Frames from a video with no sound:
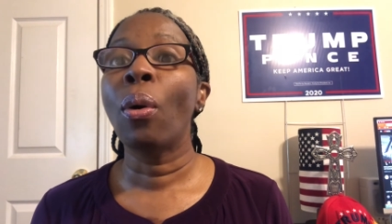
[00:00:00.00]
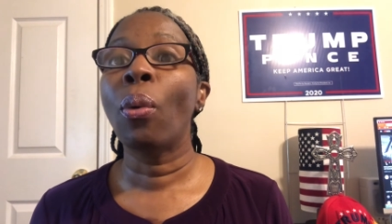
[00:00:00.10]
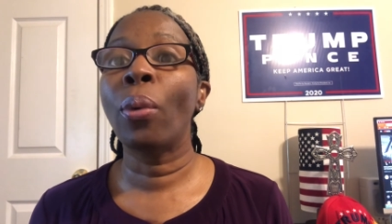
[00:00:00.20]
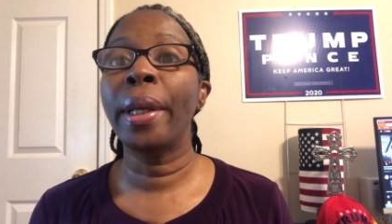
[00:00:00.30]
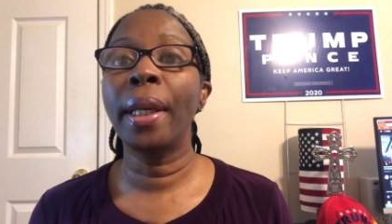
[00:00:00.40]

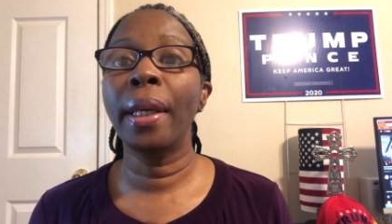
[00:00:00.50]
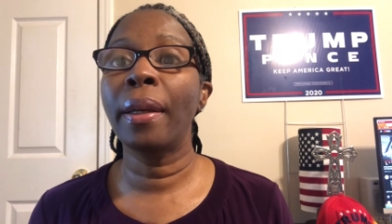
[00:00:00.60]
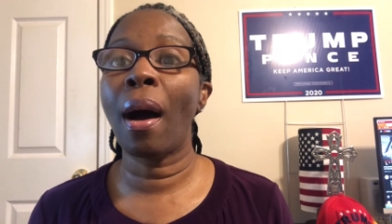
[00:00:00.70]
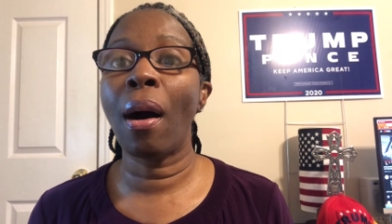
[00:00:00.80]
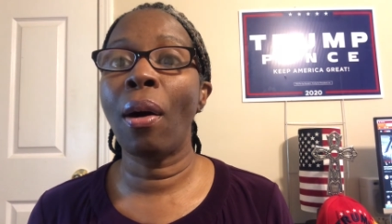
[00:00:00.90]
We need
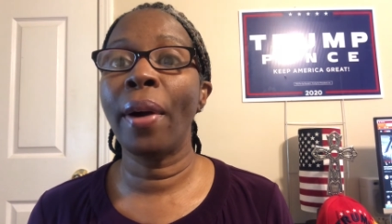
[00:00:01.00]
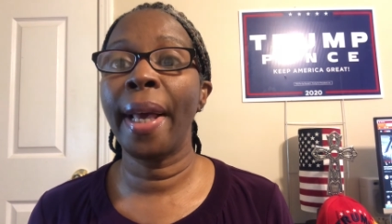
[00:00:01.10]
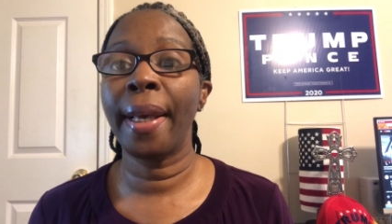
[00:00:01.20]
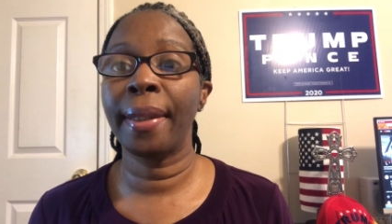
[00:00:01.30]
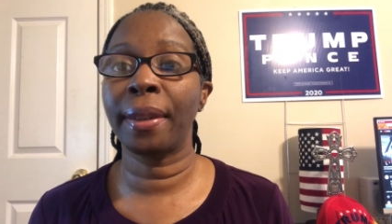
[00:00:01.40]
all
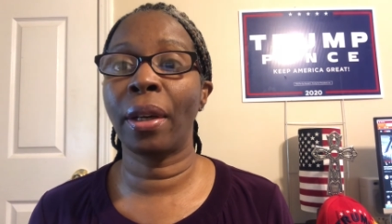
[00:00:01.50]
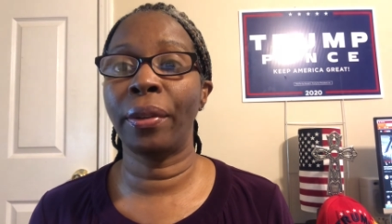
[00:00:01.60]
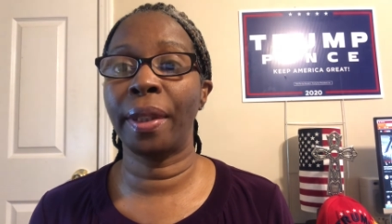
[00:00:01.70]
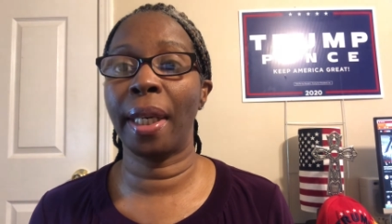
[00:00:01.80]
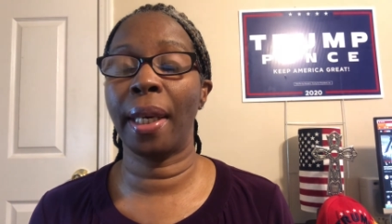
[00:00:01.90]
hands on
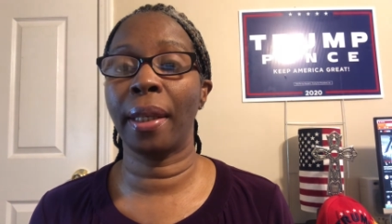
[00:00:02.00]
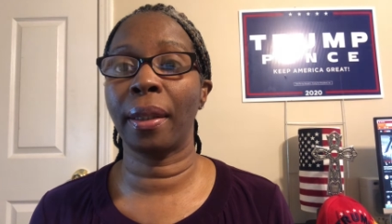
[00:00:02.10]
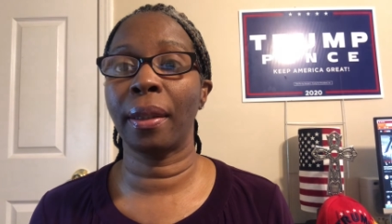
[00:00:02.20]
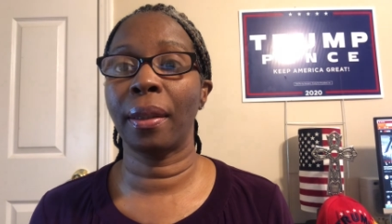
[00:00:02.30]
deck.